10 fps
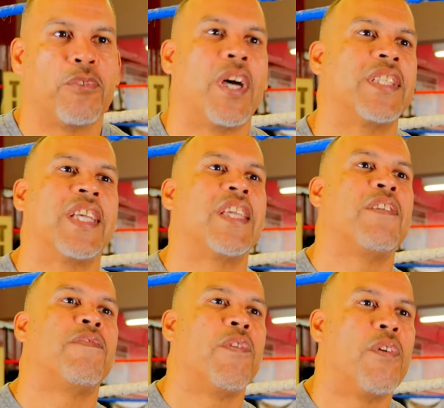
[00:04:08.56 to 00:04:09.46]
so I take
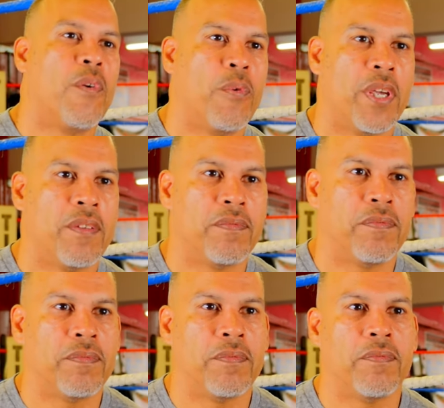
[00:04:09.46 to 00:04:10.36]
his phone away
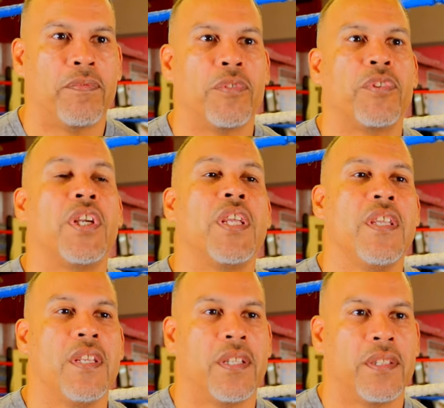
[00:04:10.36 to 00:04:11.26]
for three
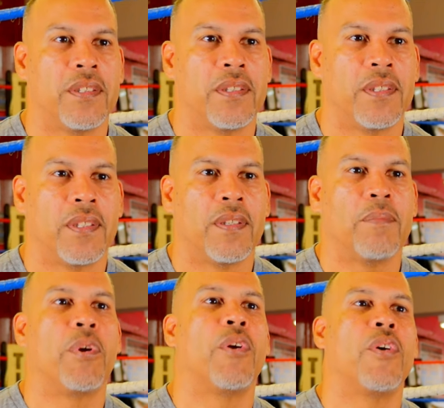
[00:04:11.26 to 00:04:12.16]
years,
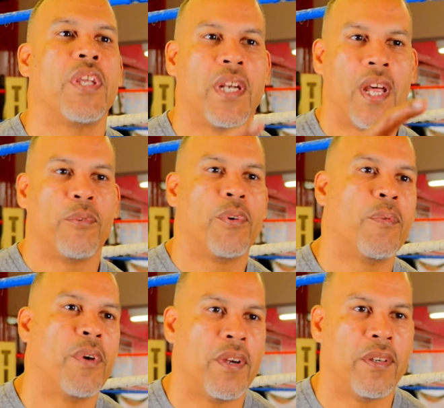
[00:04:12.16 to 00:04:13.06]
but he
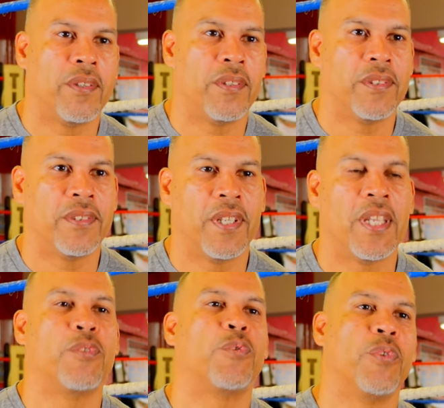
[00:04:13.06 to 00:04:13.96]
graduated with honor.
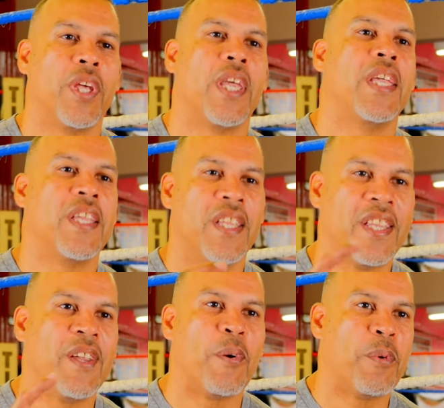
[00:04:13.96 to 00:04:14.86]
And today he,
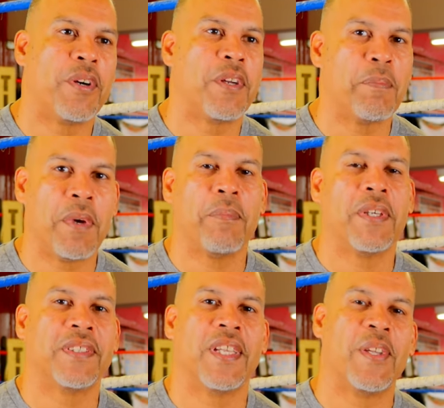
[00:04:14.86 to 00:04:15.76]
he always
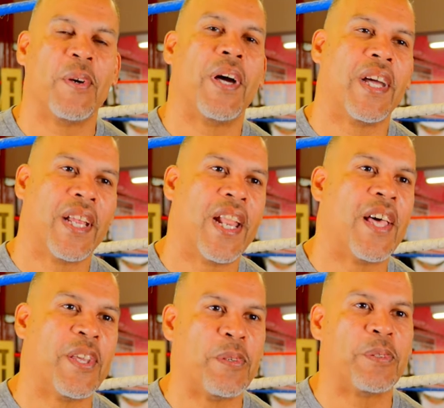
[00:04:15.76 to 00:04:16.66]
remembers say, yo, oh, I'm
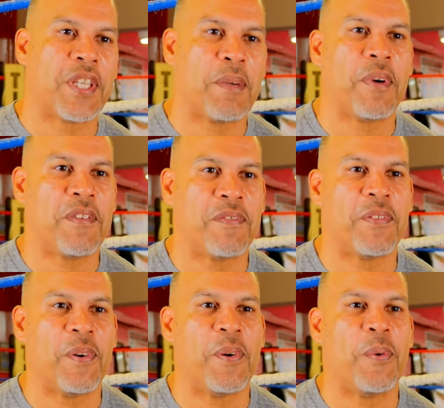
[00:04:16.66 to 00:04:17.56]
glad you take my
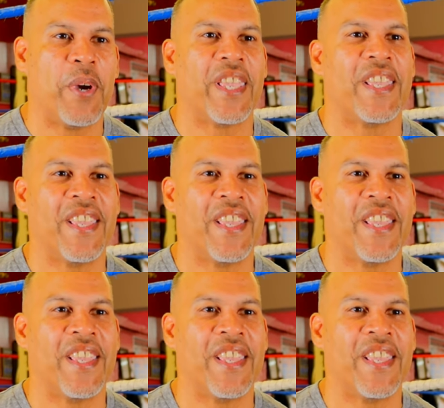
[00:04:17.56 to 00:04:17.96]
phone away.